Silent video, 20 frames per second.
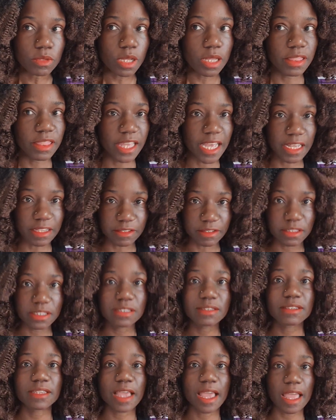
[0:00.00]
there is
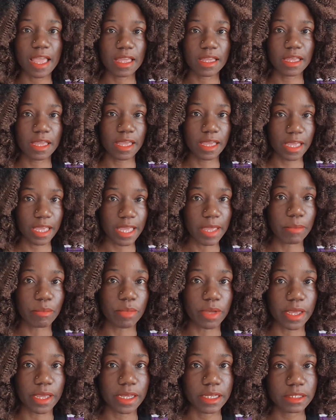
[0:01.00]
this
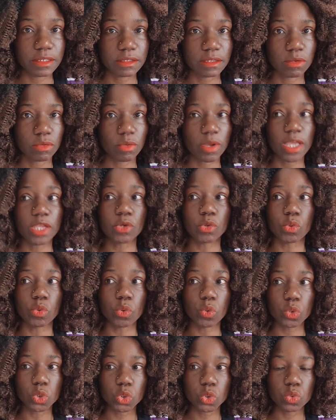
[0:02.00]
AMS where you
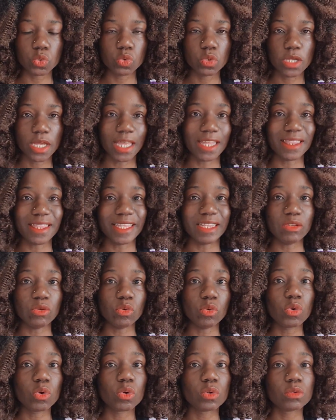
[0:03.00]
go to and
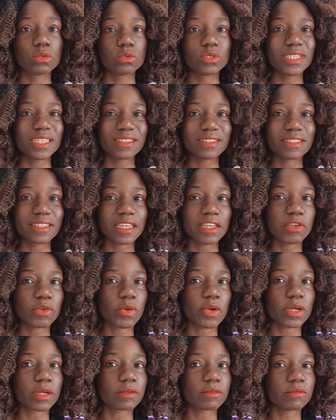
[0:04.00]
you just take
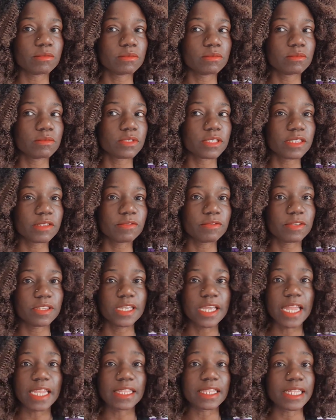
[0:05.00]
your
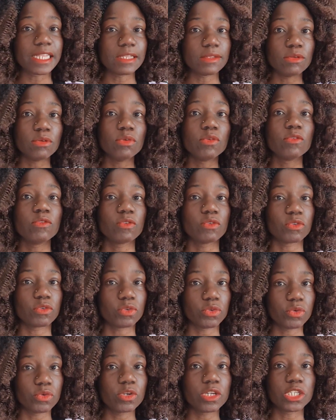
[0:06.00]
CV and they look for
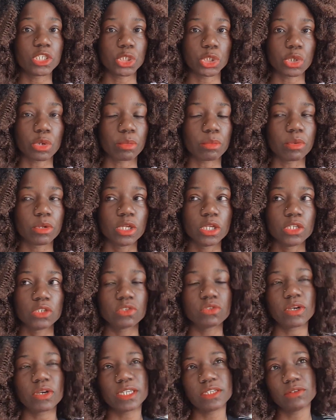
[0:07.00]
you a job.
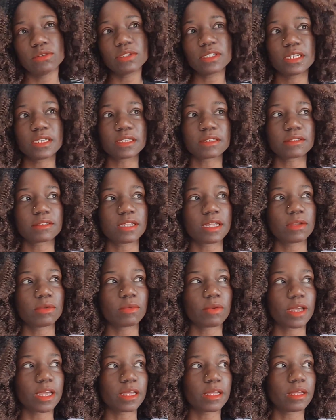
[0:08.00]
So I don't understand
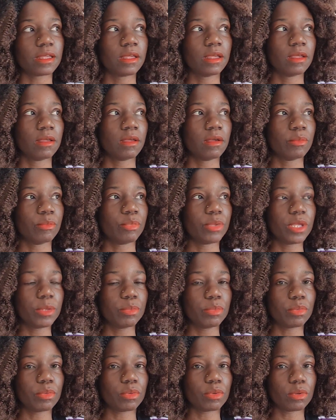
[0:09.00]
why
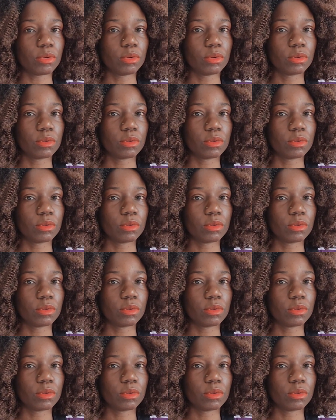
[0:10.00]
people